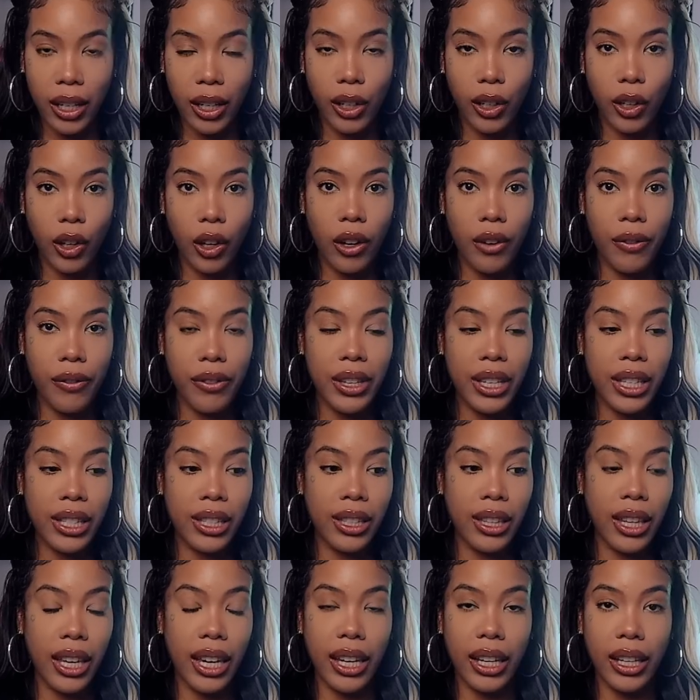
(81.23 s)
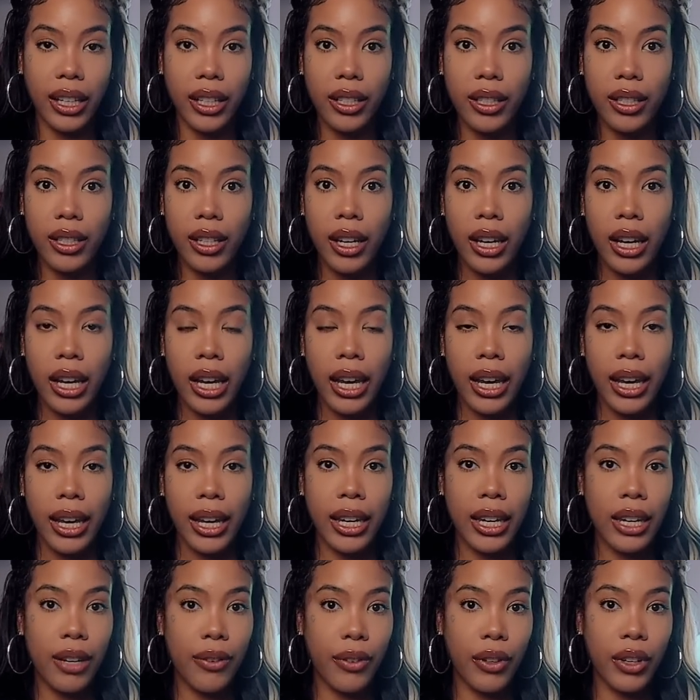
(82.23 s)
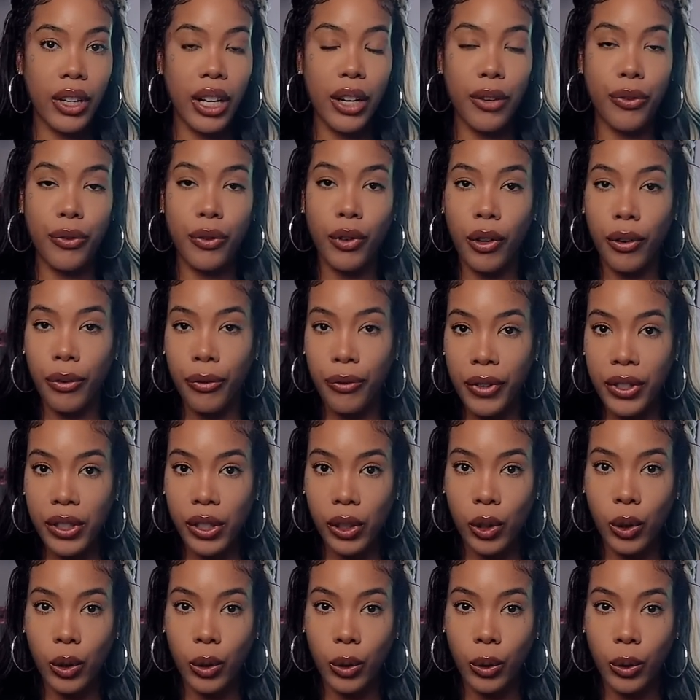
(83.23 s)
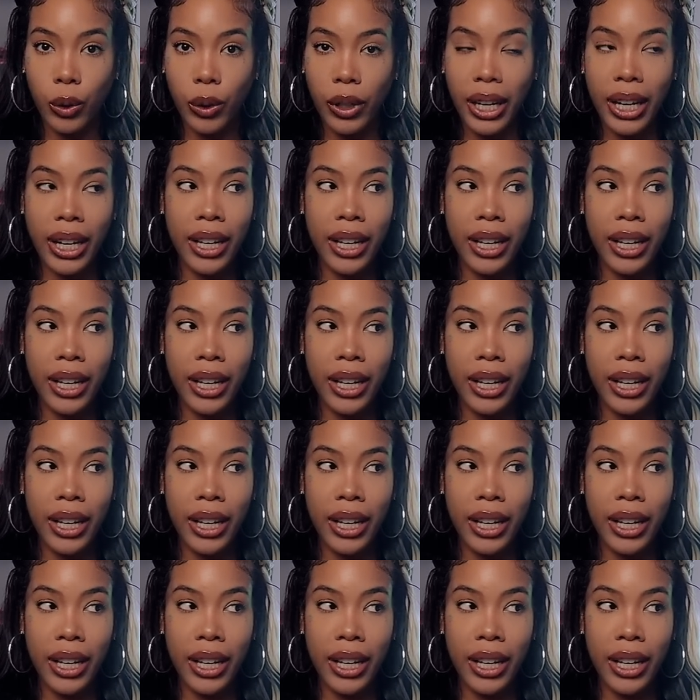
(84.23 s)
A lot of these things, even if not physical,